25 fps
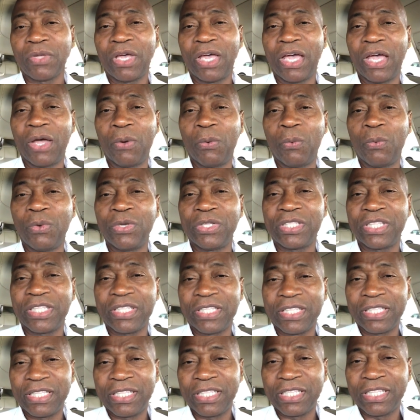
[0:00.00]
And we
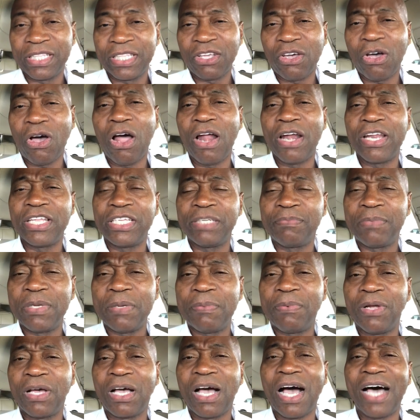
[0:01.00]
call these
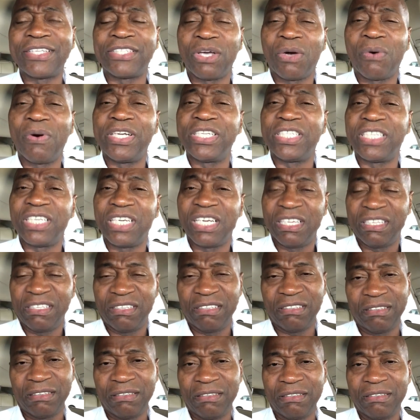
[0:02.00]
people
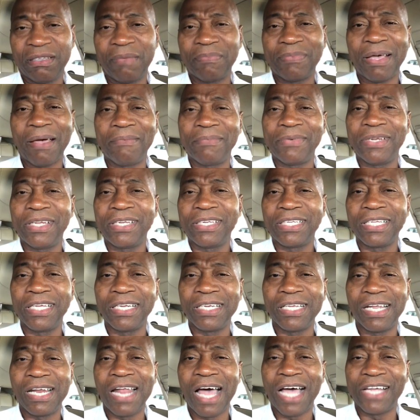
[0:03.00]
consequentialists, sometimes
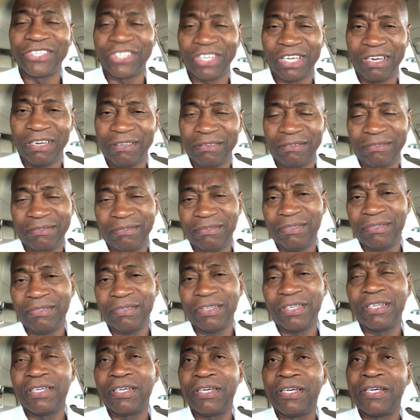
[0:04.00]
teleological.
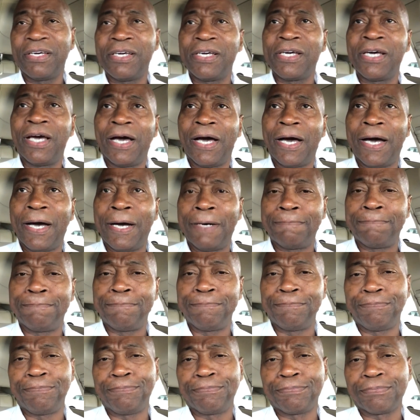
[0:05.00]

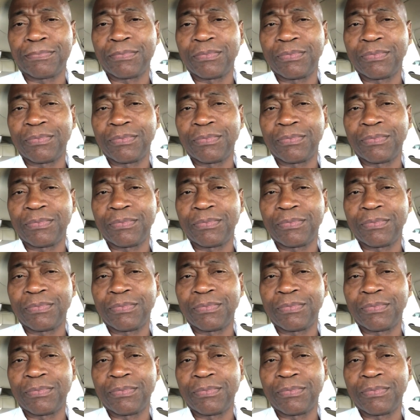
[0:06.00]
Because